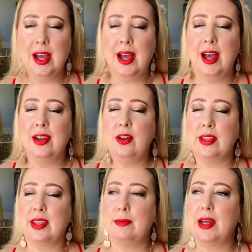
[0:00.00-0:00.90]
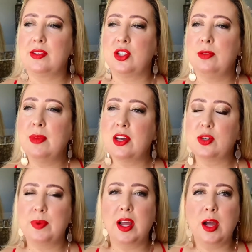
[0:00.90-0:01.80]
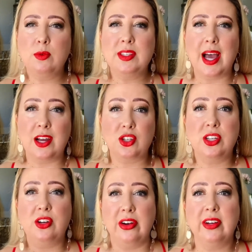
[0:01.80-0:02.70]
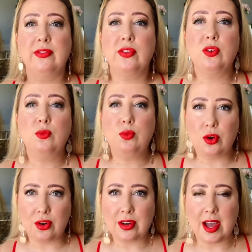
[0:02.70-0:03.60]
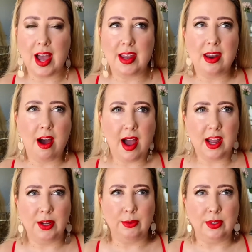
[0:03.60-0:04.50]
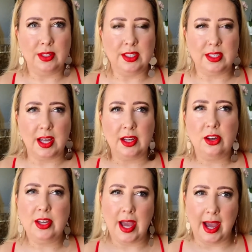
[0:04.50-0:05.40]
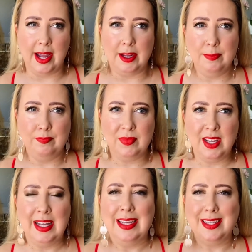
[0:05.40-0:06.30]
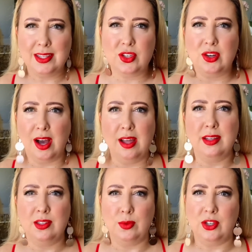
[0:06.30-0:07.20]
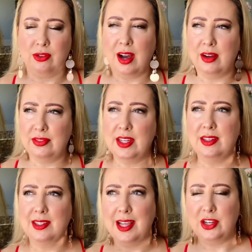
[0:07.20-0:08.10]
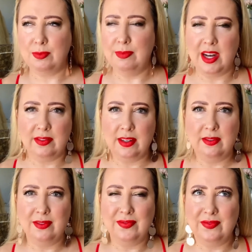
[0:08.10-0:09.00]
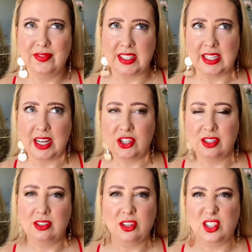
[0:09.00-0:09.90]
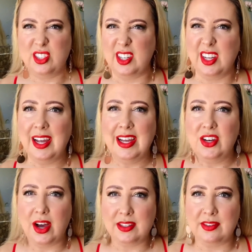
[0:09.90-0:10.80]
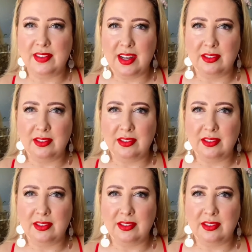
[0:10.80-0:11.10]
Not that that matters too much, but I was actually going for a walk and I was like, okay, let's try this wish crafting / manifestation. So it's just a nicer, fancier